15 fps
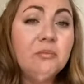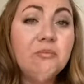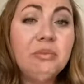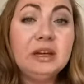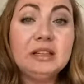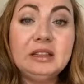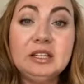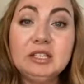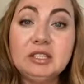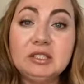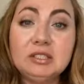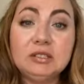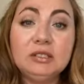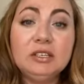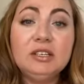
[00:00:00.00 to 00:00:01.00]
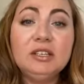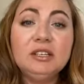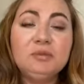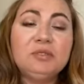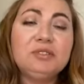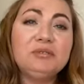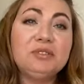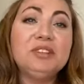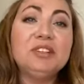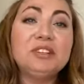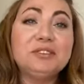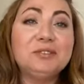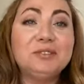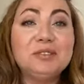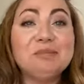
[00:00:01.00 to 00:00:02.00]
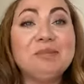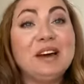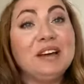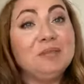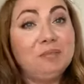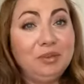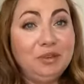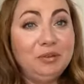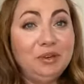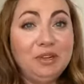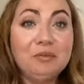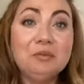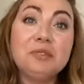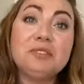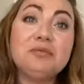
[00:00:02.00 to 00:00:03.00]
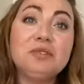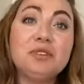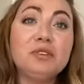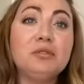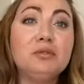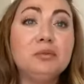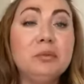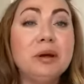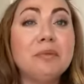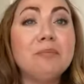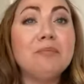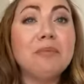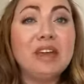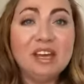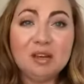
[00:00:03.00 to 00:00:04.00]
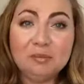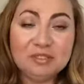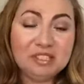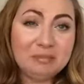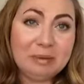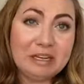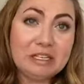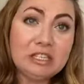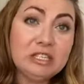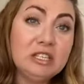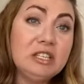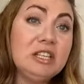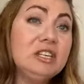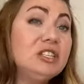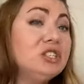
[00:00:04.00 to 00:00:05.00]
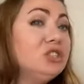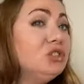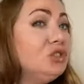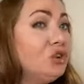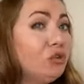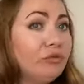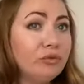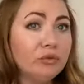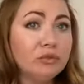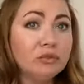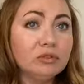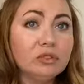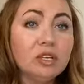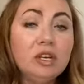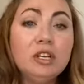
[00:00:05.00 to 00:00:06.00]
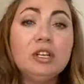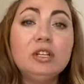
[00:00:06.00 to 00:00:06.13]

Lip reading: But what's really cool about beauty, what's really cool about makeup especially, there is no rules.